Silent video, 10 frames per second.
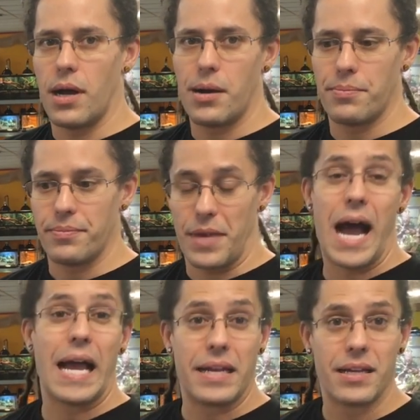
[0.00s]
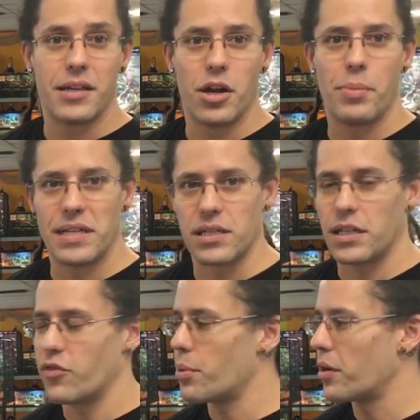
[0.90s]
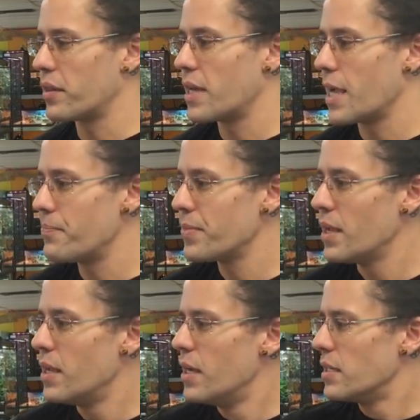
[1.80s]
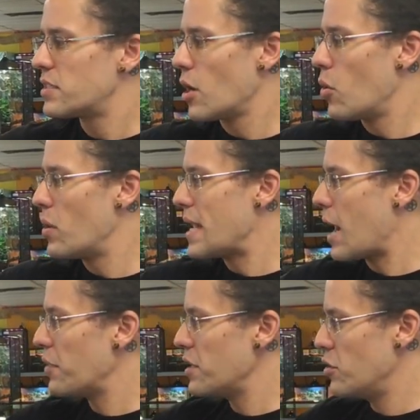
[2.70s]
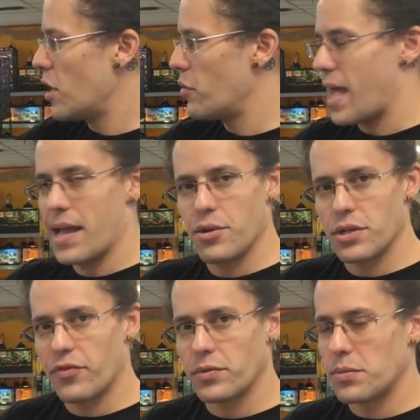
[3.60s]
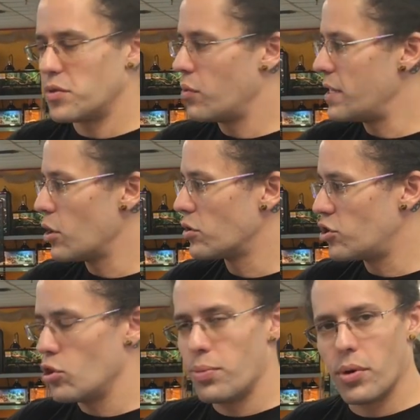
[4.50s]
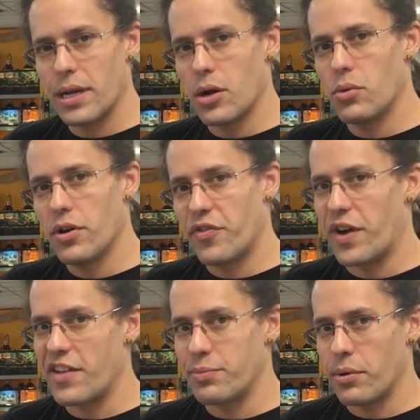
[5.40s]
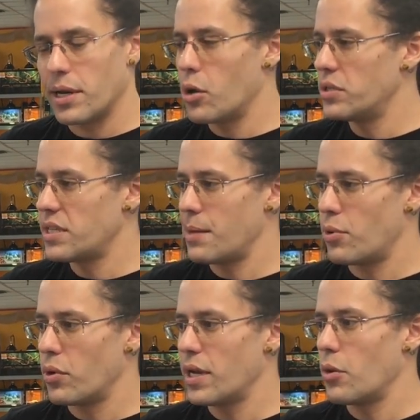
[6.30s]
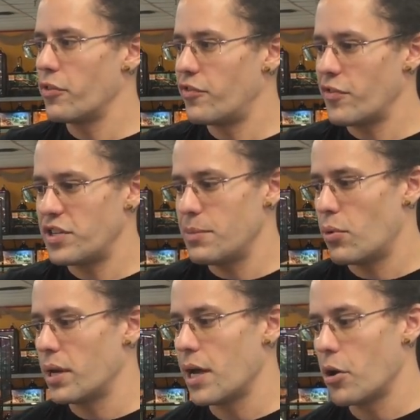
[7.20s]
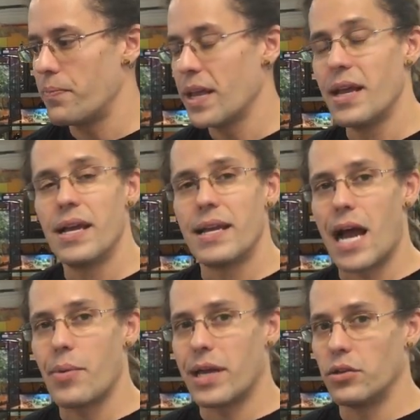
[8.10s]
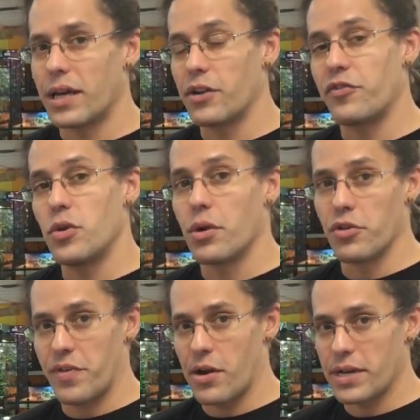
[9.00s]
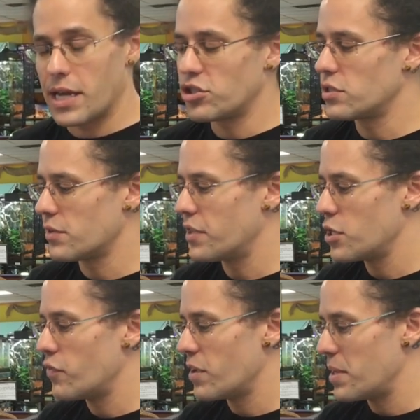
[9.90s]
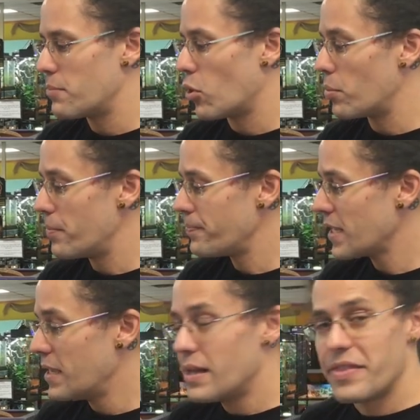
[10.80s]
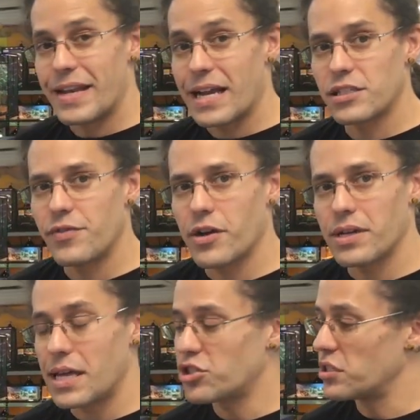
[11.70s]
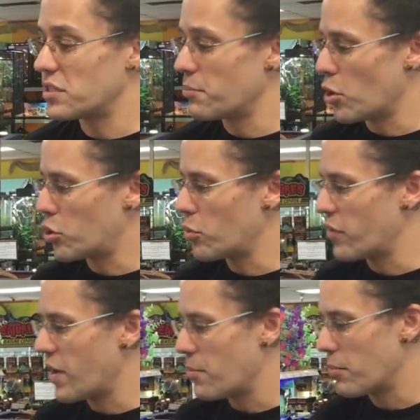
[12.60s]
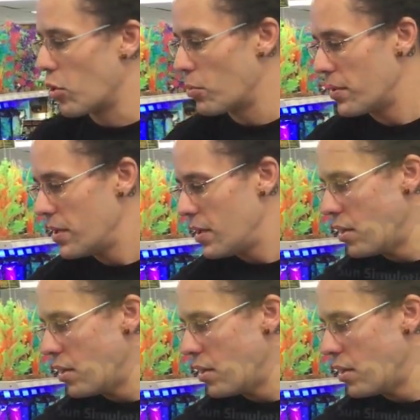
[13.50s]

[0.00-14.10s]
hide, you know, basically for part of the day. So now that you know that, your difference between your 2.0, 5.0, 10.0, and 15.0, now we can look at a few other variations of the UVB bulb. The next variation is the mercury vapor bulb.